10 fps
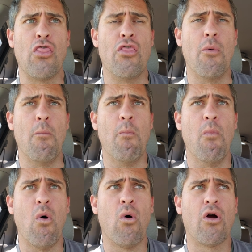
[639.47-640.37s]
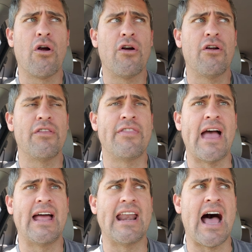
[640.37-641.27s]
The more
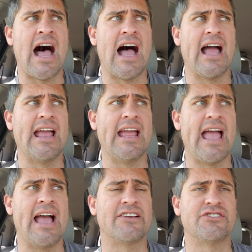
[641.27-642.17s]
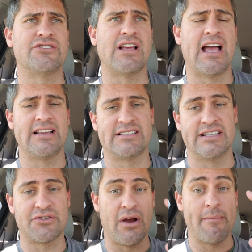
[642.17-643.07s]
that I exercise
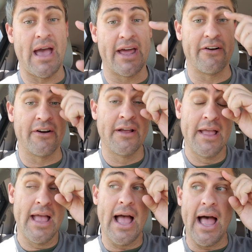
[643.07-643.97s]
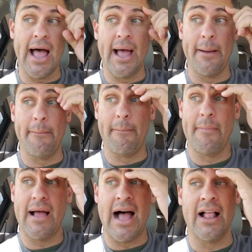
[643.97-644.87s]
this gray matter,
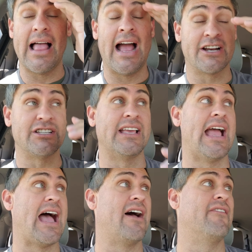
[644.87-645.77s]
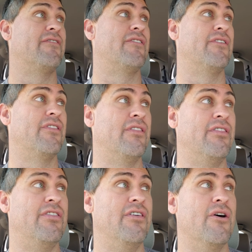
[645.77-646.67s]
I'll actually have
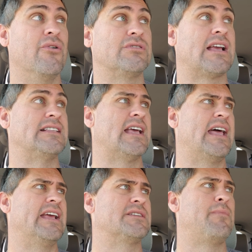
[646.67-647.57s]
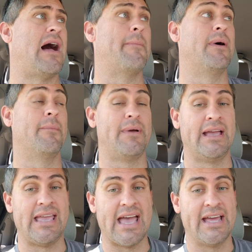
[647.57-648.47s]
those kinds of headaches pop up
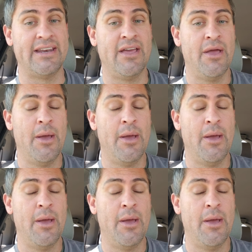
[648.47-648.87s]
again,